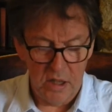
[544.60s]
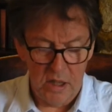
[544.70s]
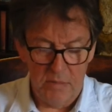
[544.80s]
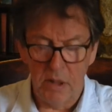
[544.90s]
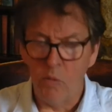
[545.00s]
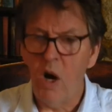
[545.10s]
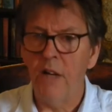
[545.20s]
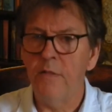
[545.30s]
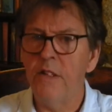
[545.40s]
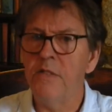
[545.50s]
My
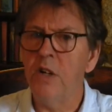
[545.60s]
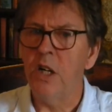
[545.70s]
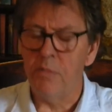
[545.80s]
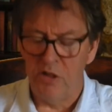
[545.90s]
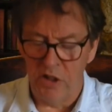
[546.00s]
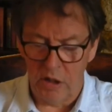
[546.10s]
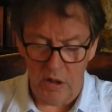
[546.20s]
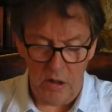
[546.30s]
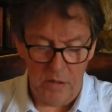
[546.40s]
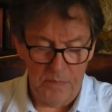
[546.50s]
wife is very
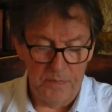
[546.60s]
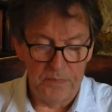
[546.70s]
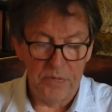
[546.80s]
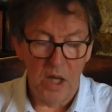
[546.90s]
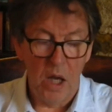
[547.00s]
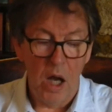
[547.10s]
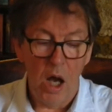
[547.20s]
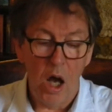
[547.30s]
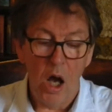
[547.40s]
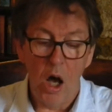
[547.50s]
particular."
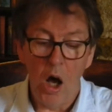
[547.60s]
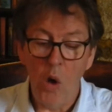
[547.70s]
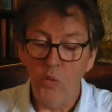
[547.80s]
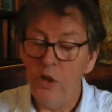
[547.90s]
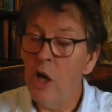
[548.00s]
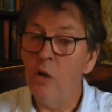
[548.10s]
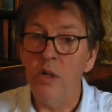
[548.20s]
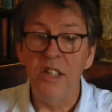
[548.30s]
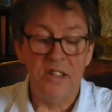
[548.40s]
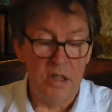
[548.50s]
"Oh, no,
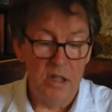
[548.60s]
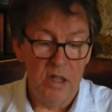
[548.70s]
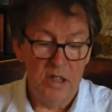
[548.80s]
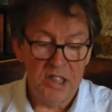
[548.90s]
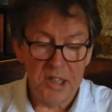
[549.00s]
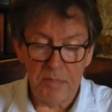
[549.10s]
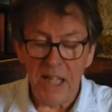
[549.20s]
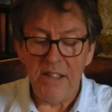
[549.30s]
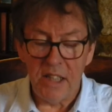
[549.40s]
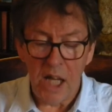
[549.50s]
he's a
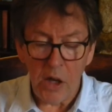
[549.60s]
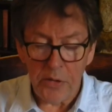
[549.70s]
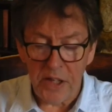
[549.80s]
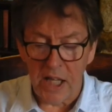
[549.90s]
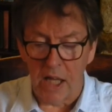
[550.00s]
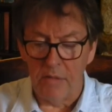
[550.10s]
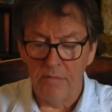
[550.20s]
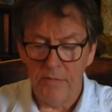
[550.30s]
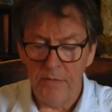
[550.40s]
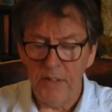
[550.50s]
splendid healthy cat.
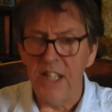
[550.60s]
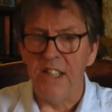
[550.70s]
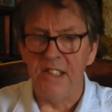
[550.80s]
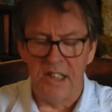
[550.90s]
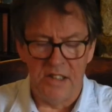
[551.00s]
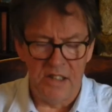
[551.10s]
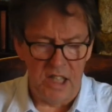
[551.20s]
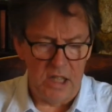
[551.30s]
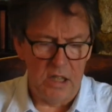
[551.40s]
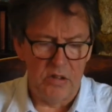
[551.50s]
Fleas,
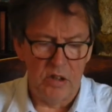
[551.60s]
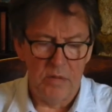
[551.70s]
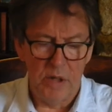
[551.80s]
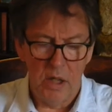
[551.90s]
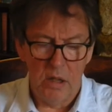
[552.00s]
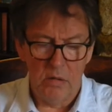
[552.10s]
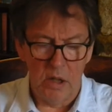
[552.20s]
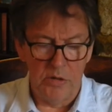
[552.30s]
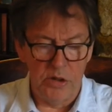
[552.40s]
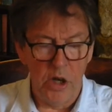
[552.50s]
indeed."
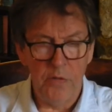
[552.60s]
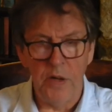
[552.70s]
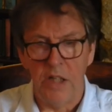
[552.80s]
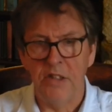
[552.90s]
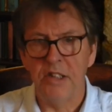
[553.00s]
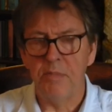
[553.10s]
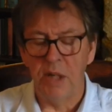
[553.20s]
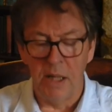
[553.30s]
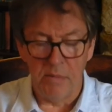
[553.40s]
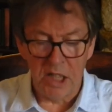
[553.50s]
"Well, no offence, but
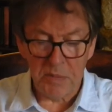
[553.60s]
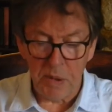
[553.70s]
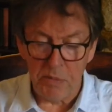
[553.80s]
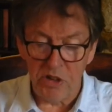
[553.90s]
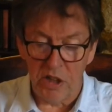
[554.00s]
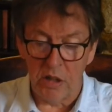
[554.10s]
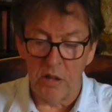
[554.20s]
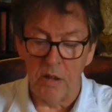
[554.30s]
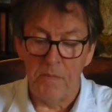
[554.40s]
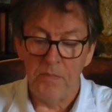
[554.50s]
I must be
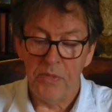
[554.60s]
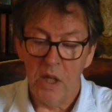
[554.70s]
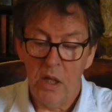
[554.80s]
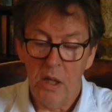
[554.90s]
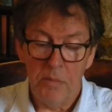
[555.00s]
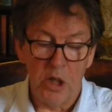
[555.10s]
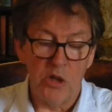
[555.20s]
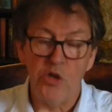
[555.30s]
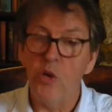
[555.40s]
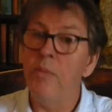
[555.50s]
particular, because
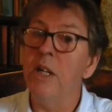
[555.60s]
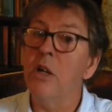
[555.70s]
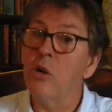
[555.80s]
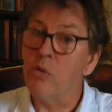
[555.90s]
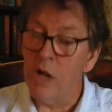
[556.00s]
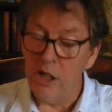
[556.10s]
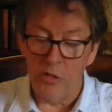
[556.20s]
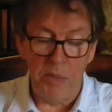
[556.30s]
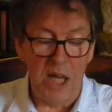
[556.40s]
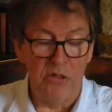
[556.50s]
she will make a
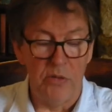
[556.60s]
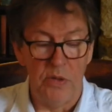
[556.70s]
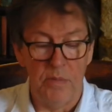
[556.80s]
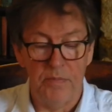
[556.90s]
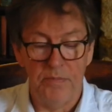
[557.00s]
great pet of him.